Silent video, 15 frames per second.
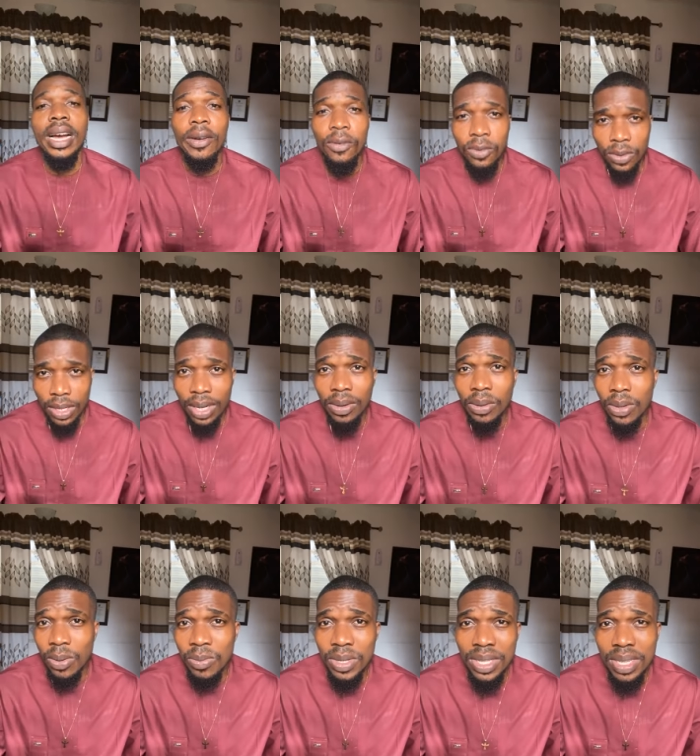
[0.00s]
I
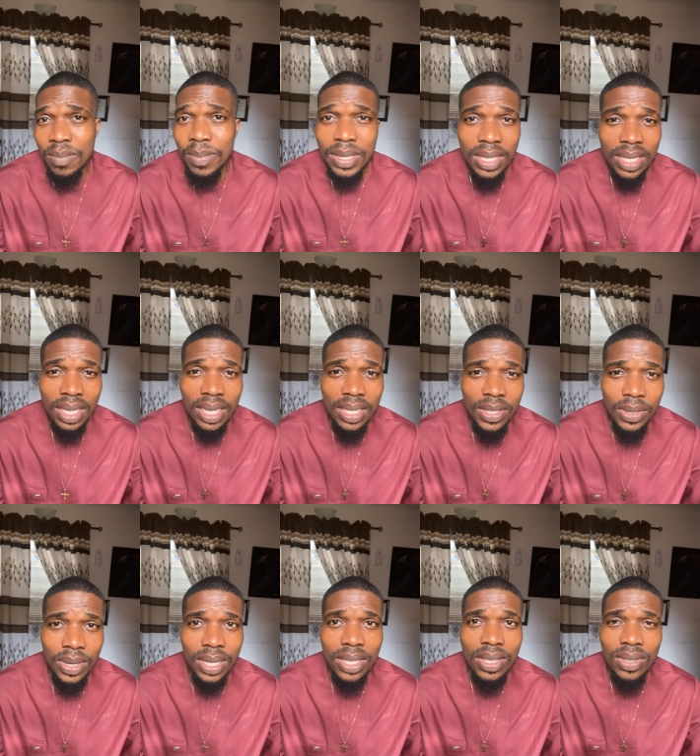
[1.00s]
would come with deep insight
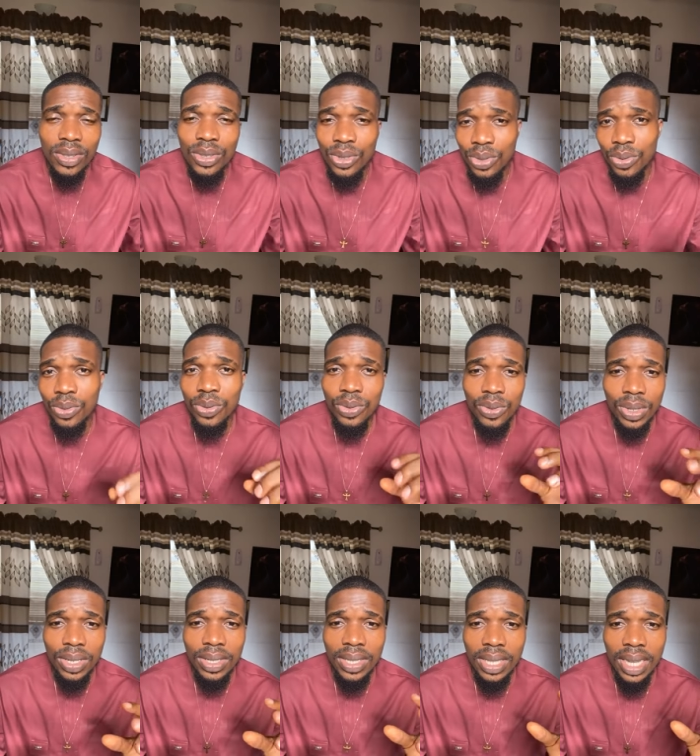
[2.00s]
so that you
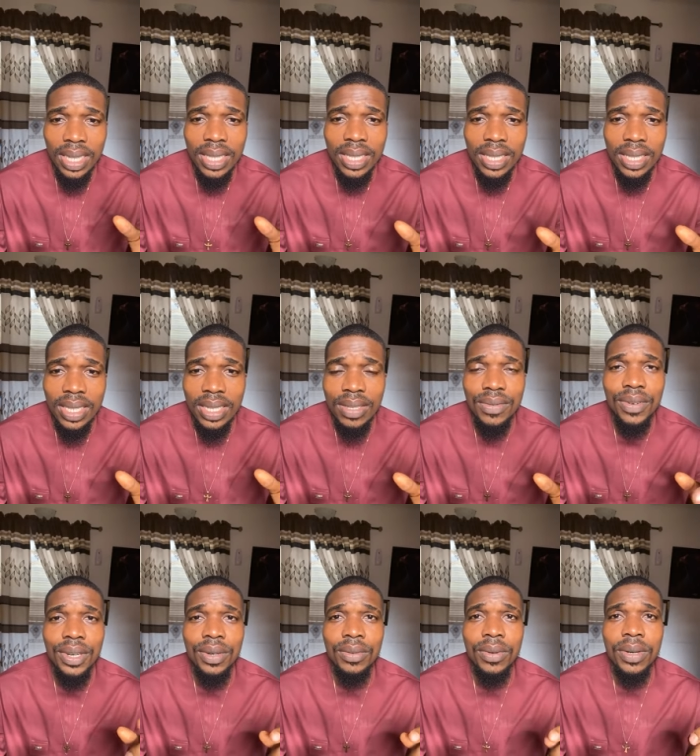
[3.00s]
understand these things
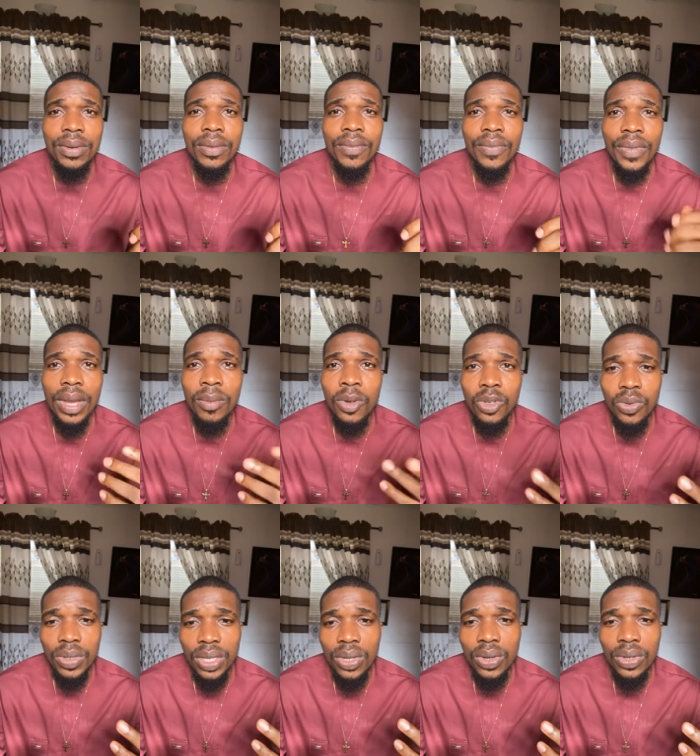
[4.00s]
very well. How
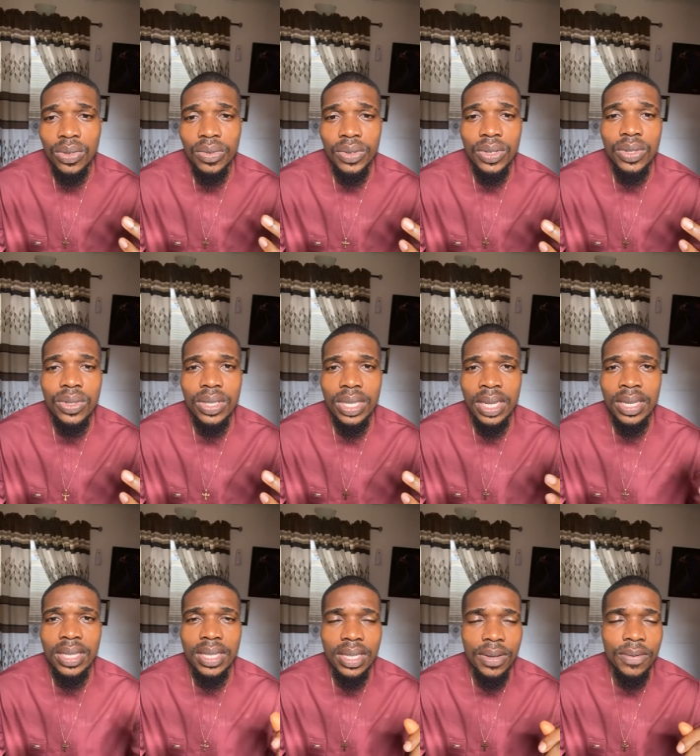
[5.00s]
much would it cost for you to
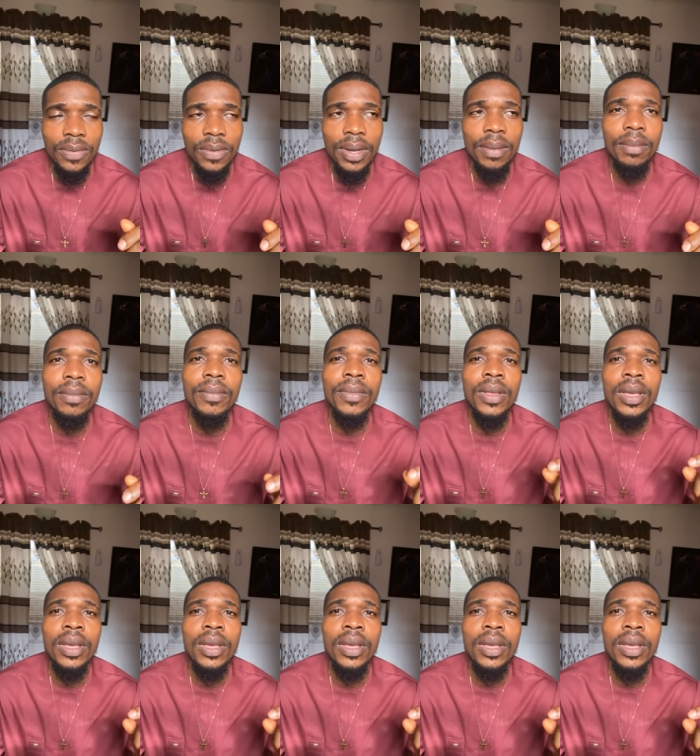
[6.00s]
start a snail farm?